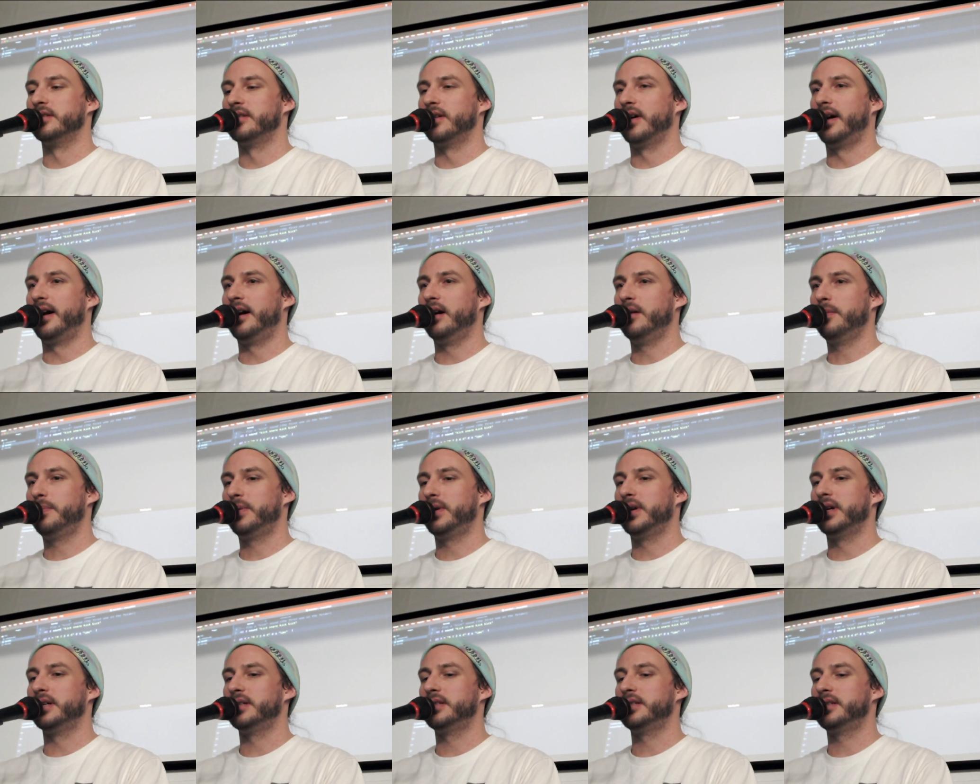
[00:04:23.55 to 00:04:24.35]
So I'll
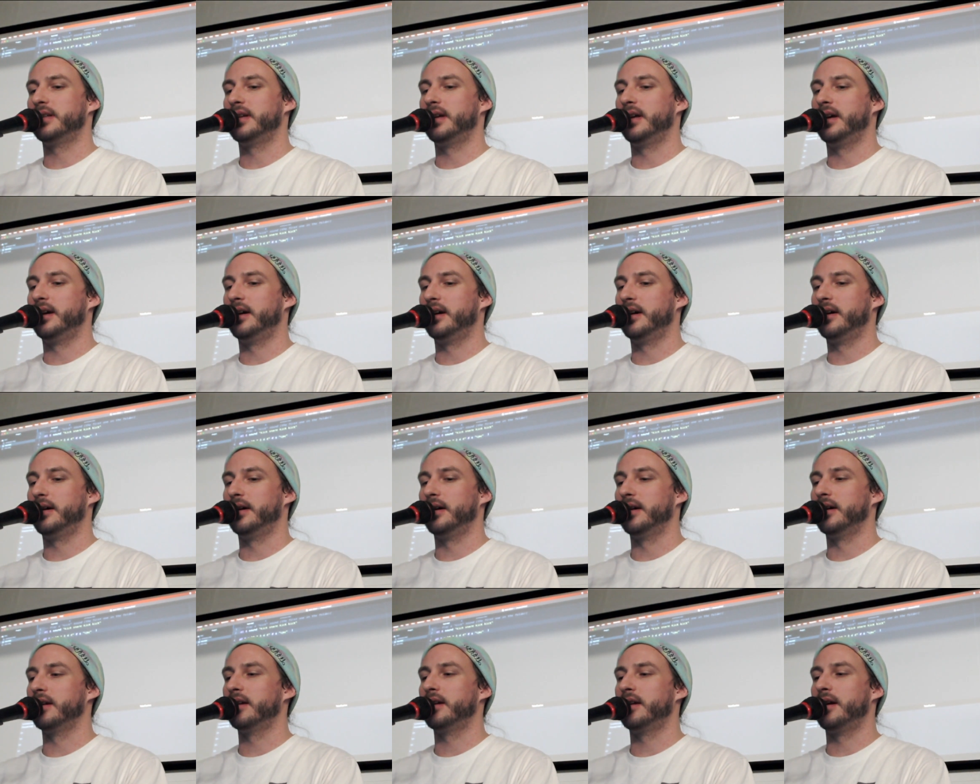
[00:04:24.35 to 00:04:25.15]
press
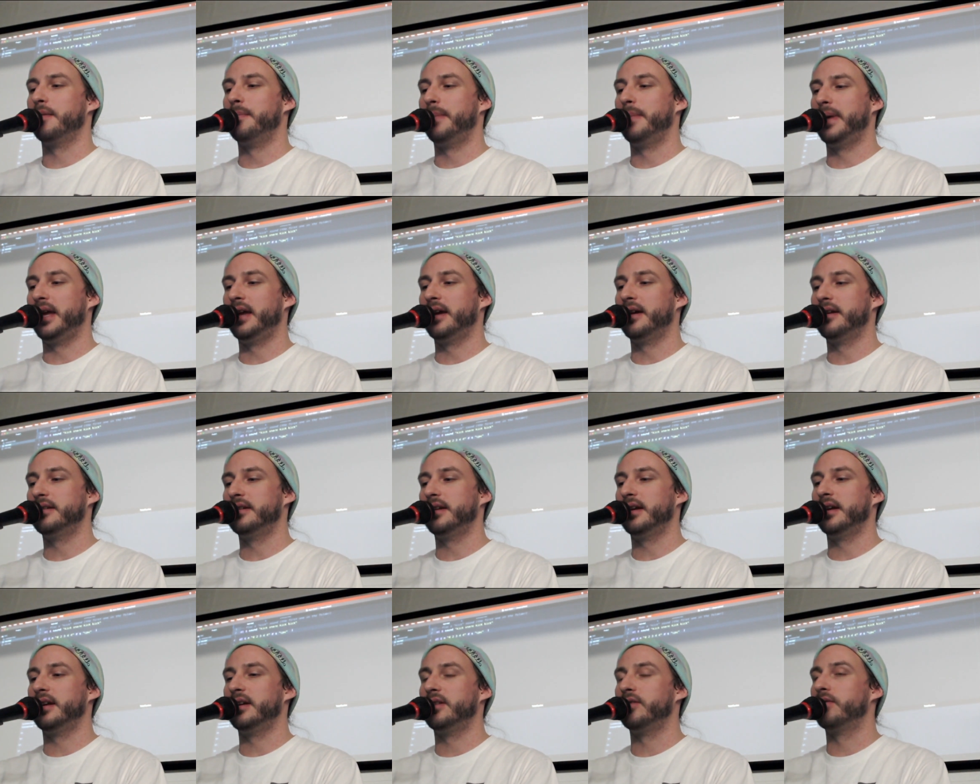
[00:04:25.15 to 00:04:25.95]

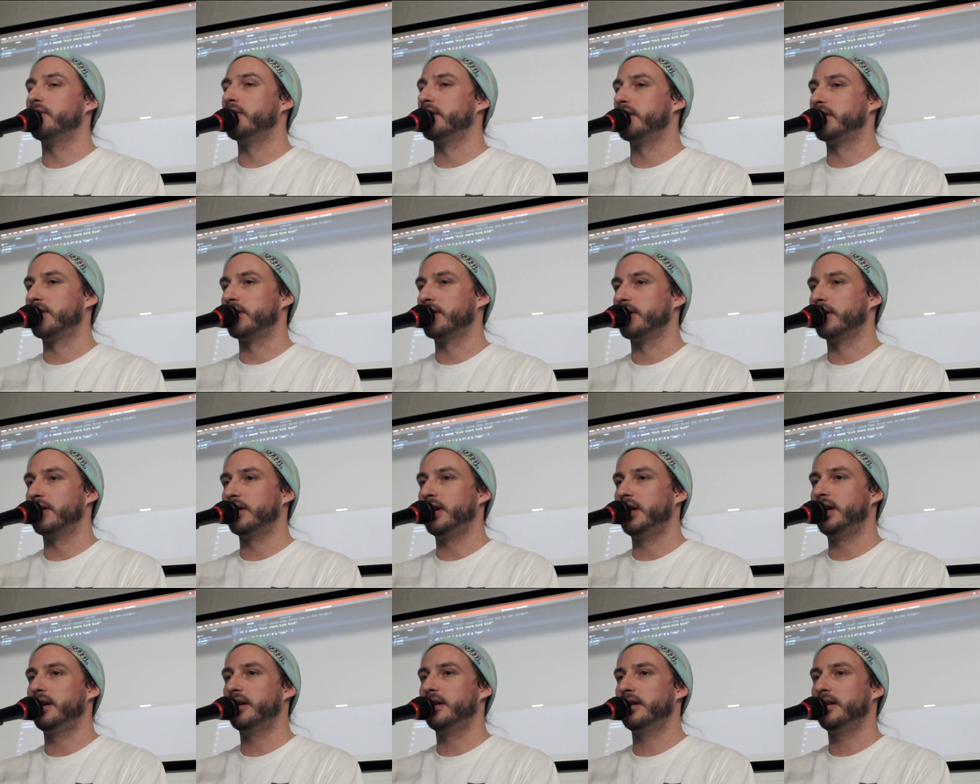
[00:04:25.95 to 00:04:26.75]
command and
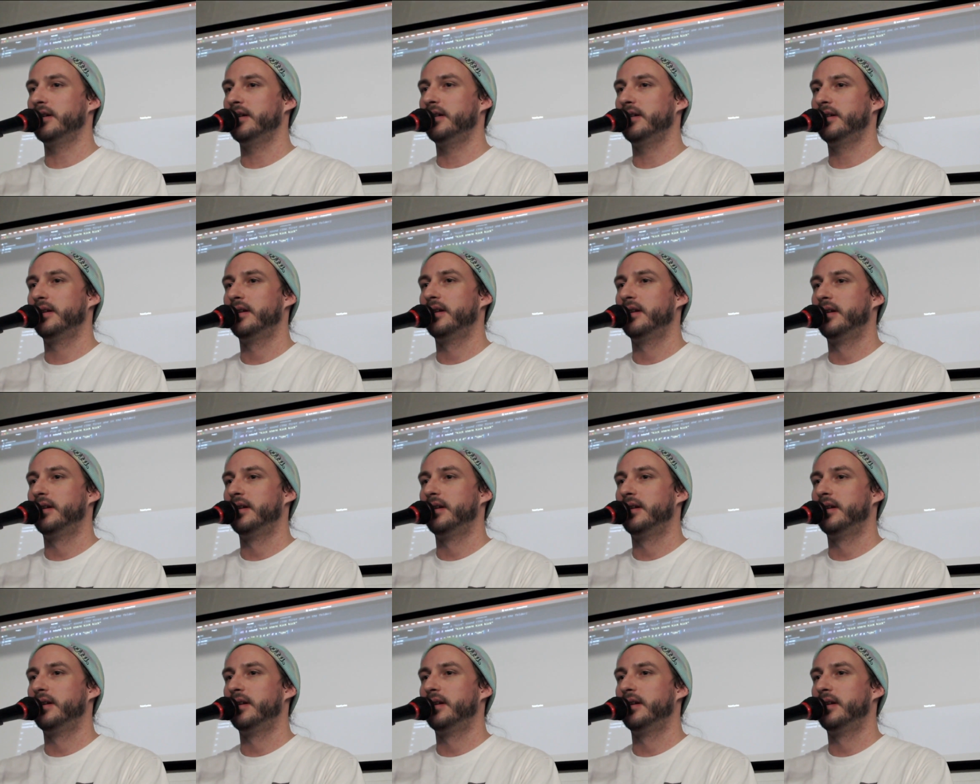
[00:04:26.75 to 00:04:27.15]
return here